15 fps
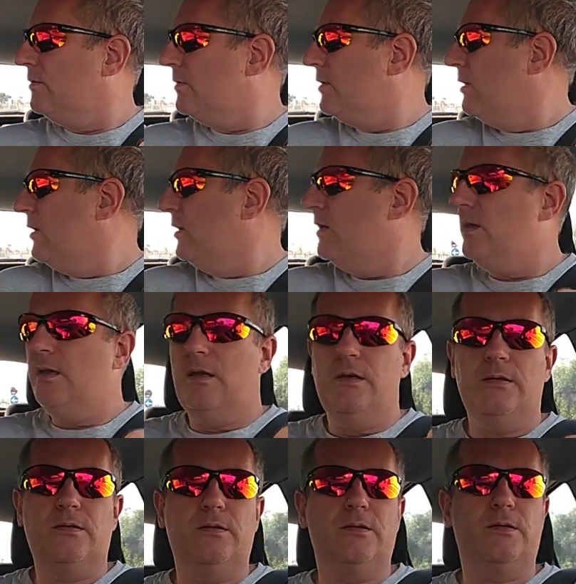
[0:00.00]
Okay,
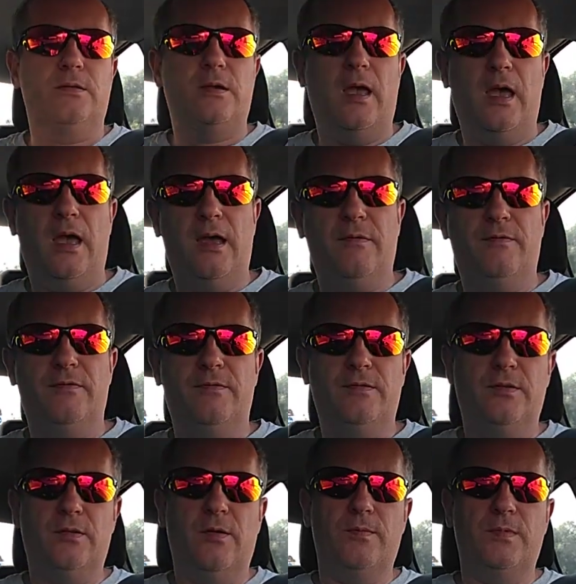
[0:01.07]
he's just half
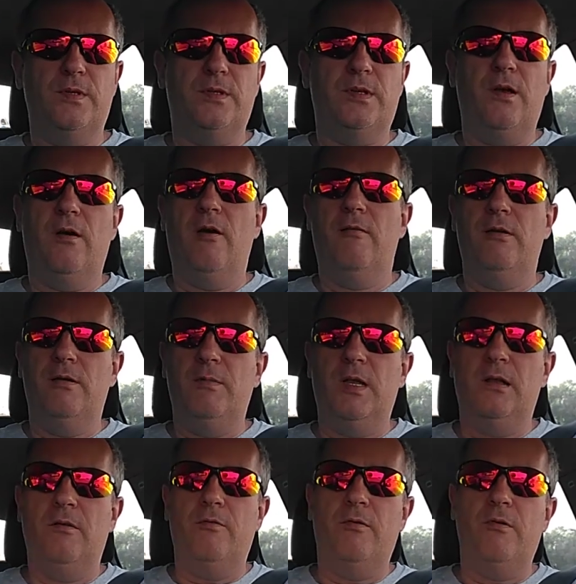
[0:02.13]
stopped his car in the
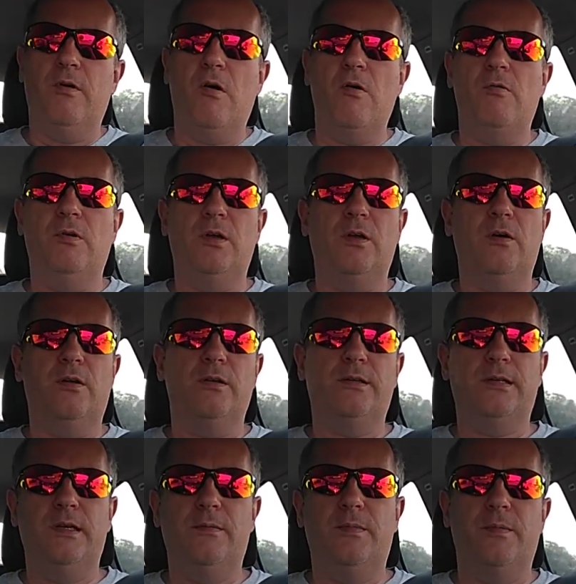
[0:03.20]
middle of a road and gone to
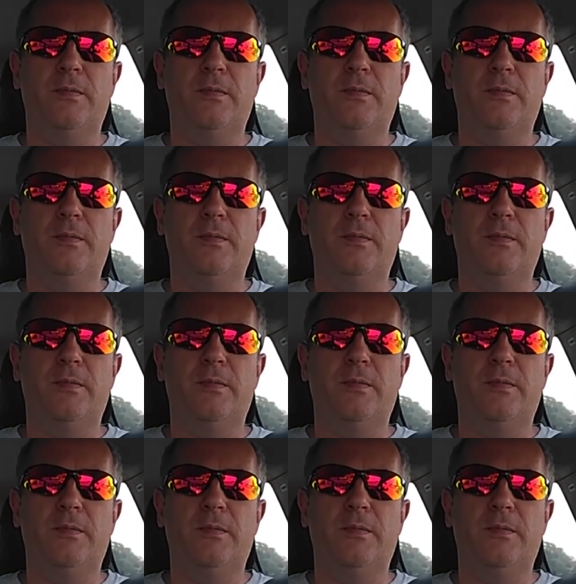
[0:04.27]
sleep.